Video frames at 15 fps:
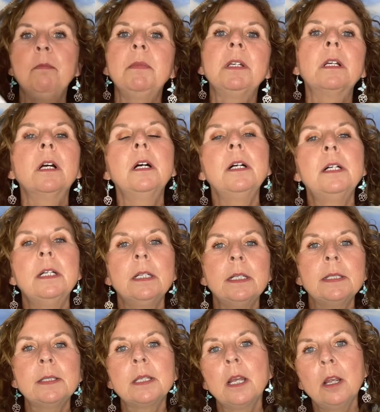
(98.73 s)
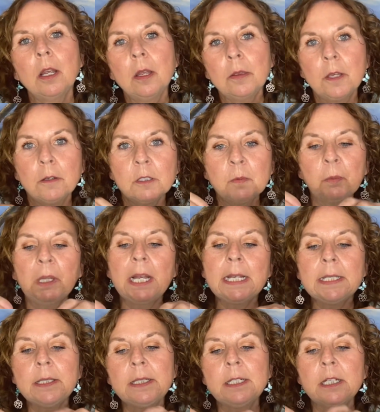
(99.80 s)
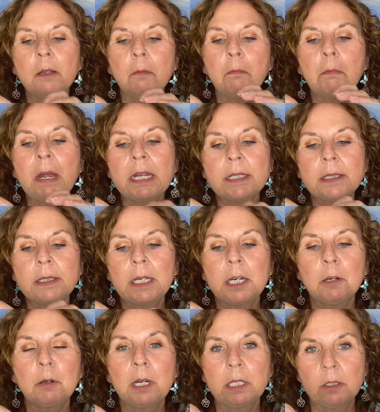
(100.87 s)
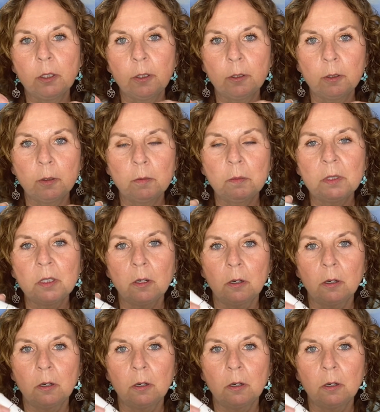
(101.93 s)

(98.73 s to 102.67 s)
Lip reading: because those plastic mascara tubes